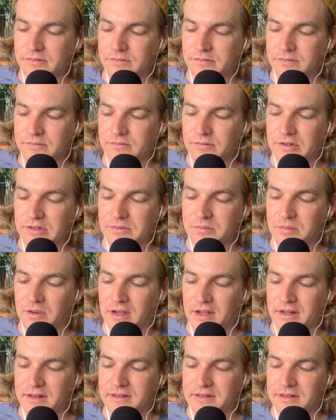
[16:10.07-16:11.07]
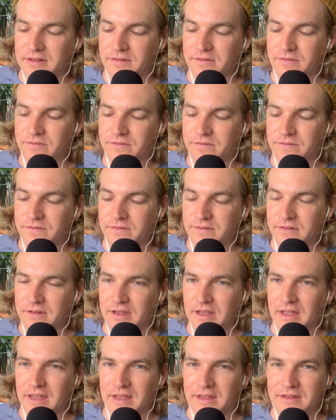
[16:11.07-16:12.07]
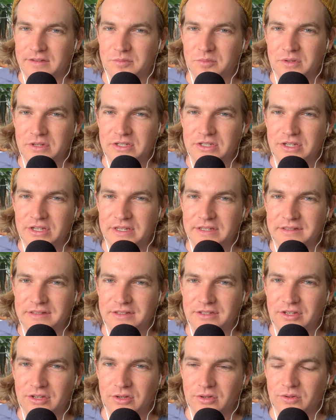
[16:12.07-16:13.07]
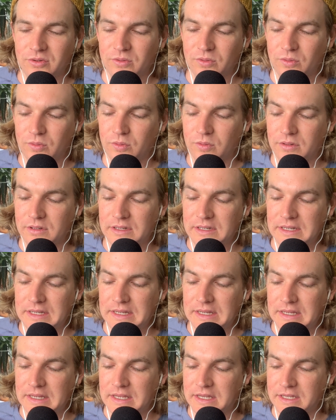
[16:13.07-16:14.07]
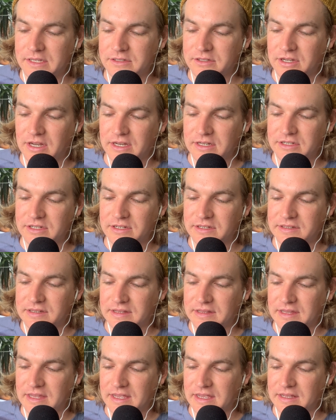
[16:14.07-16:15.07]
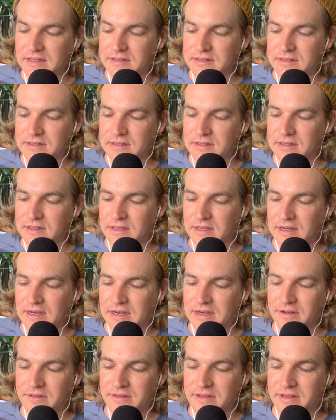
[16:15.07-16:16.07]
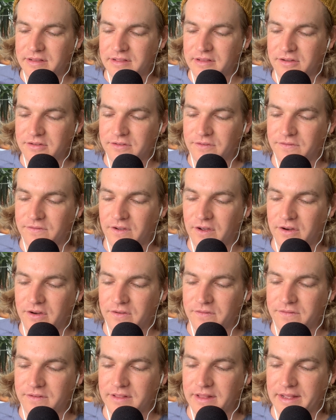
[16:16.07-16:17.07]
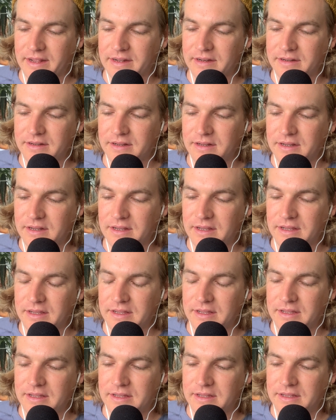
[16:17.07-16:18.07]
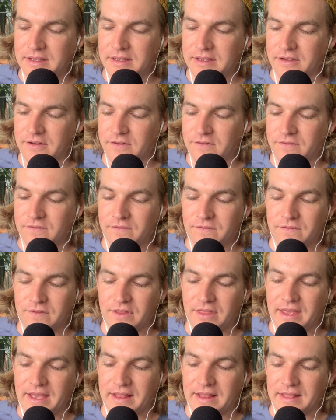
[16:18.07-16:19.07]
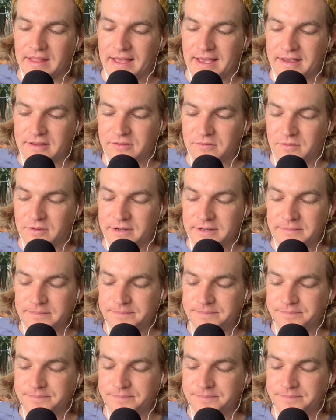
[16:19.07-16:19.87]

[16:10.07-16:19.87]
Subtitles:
response of a species to changes in things. And I don't think there's a photo for that. For that last one,